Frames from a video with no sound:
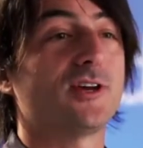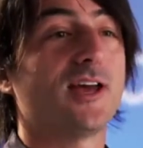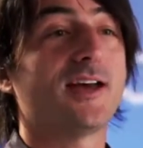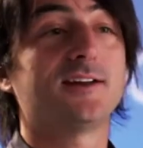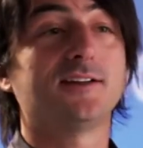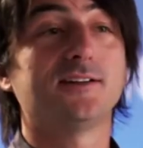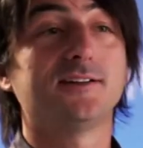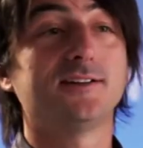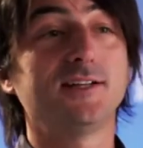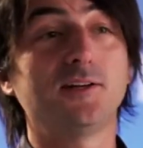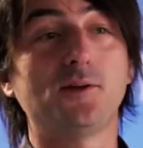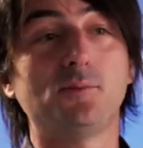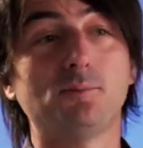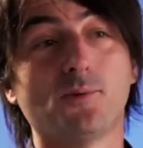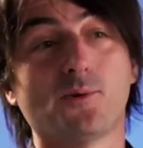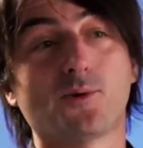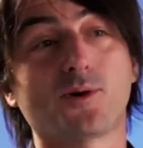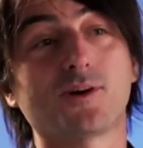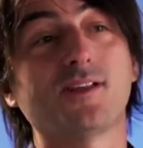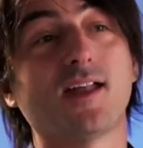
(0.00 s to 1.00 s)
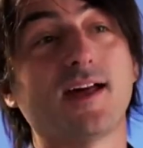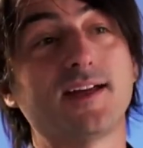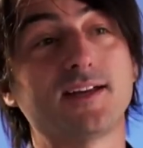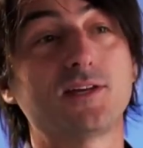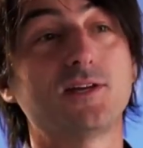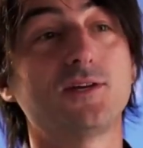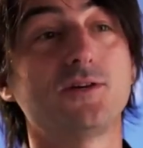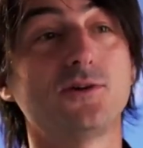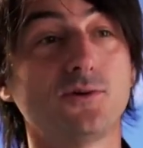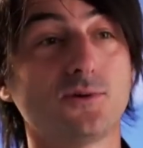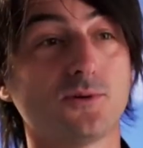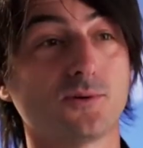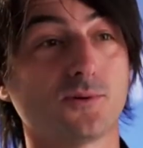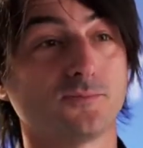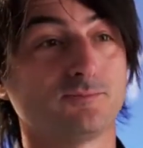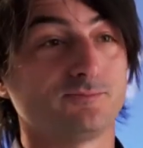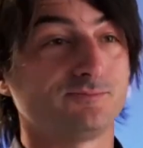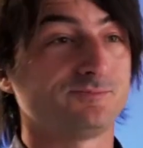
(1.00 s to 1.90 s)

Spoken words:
and a little more like you.